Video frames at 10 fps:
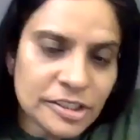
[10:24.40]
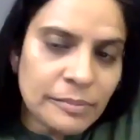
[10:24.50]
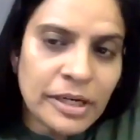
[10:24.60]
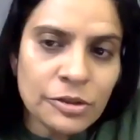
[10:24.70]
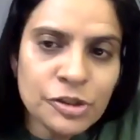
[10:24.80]
I mean,
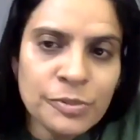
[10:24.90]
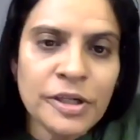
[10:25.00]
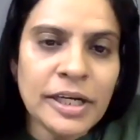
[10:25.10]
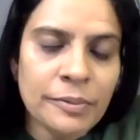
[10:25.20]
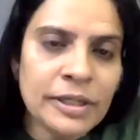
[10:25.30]
how should your
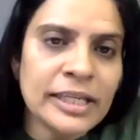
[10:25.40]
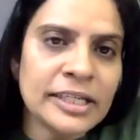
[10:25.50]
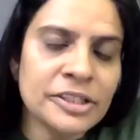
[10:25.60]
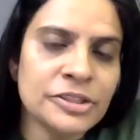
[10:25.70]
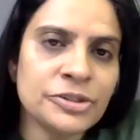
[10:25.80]
cover
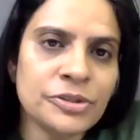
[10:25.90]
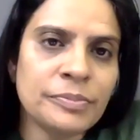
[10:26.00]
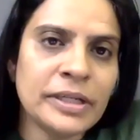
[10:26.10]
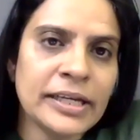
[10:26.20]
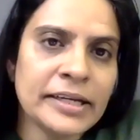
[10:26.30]
letter should
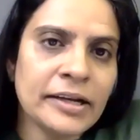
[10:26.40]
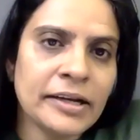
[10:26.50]
be like?